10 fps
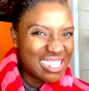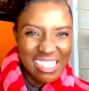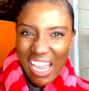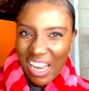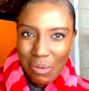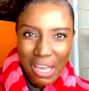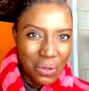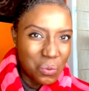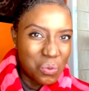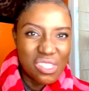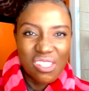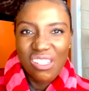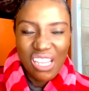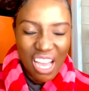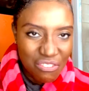not about who is
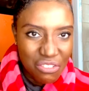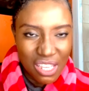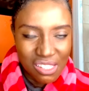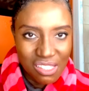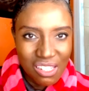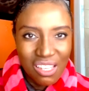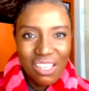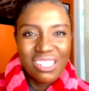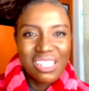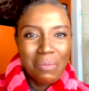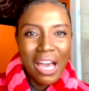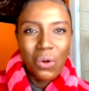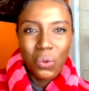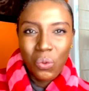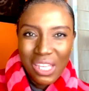the toughest. It's
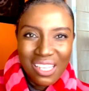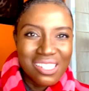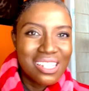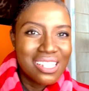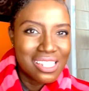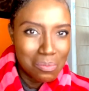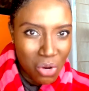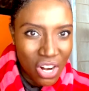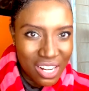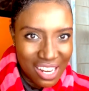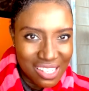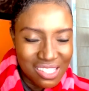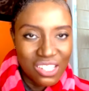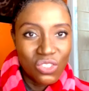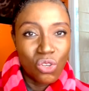about who is the
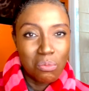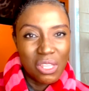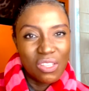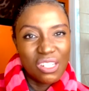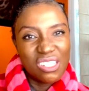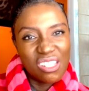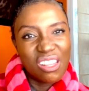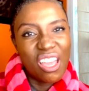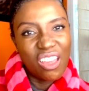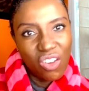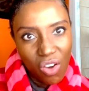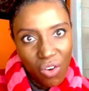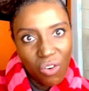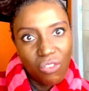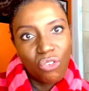smartest in their ability to let
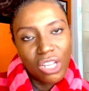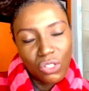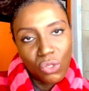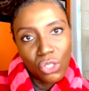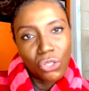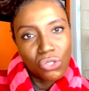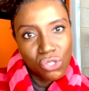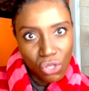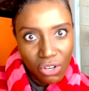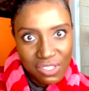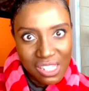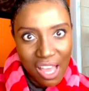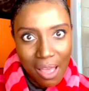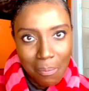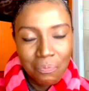go of what no longer serves
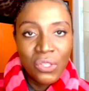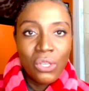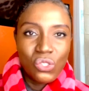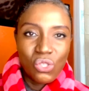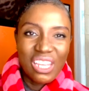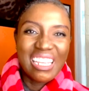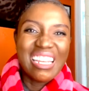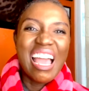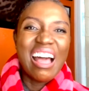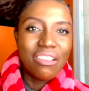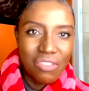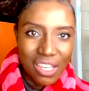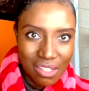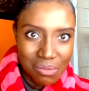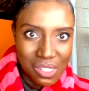them so they can
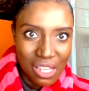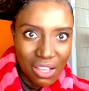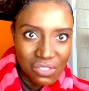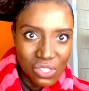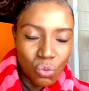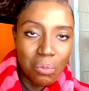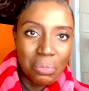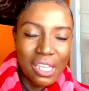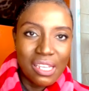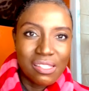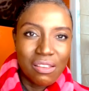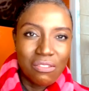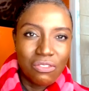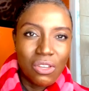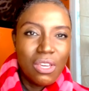elevate themselves to a place
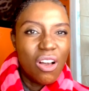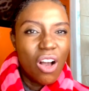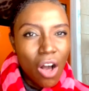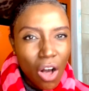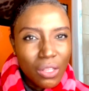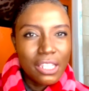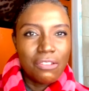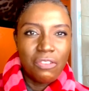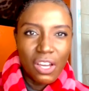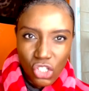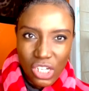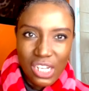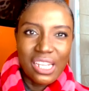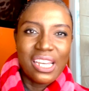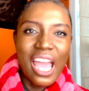of only
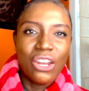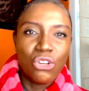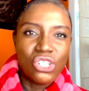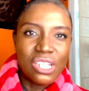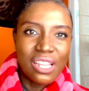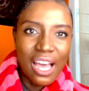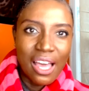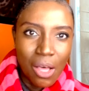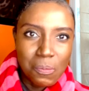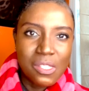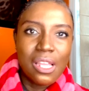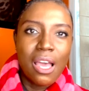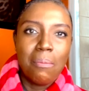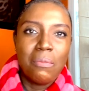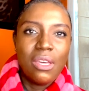functioning in energy that helps
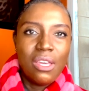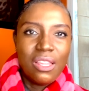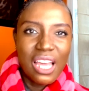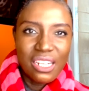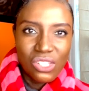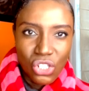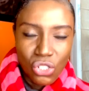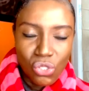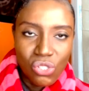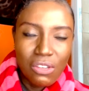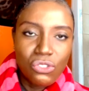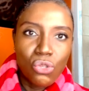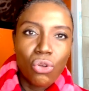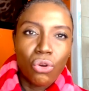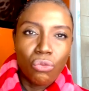them, that is conducive
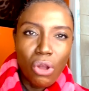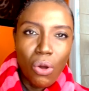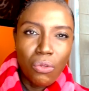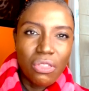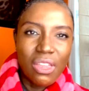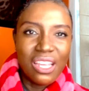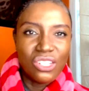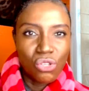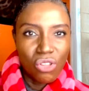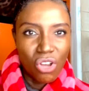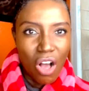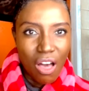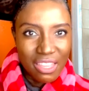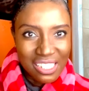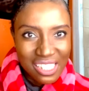to their growth and to their
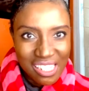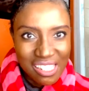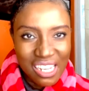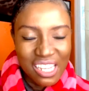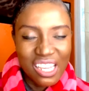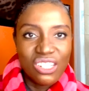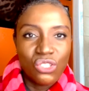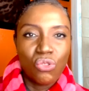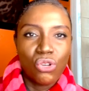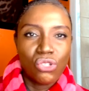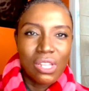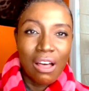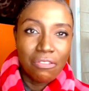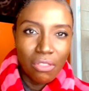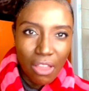authenticity and to their
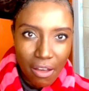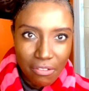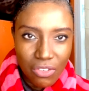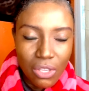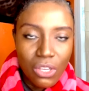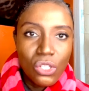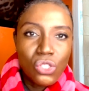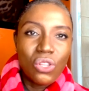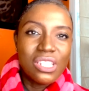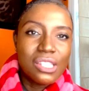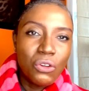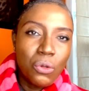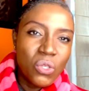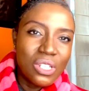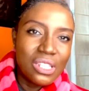self-love. So this
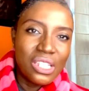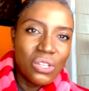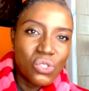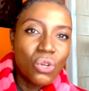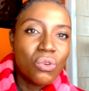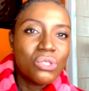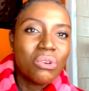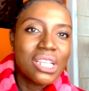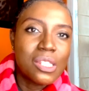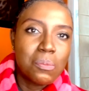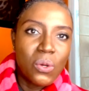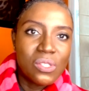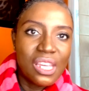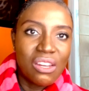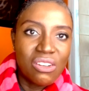full moon in Leo is going to
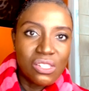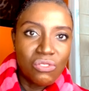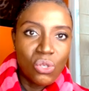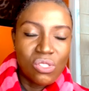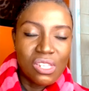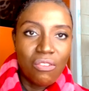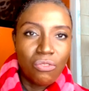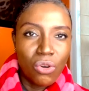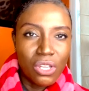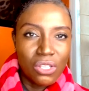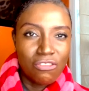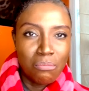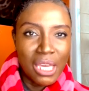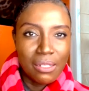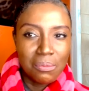expose areas of yourself where
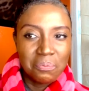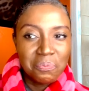you've been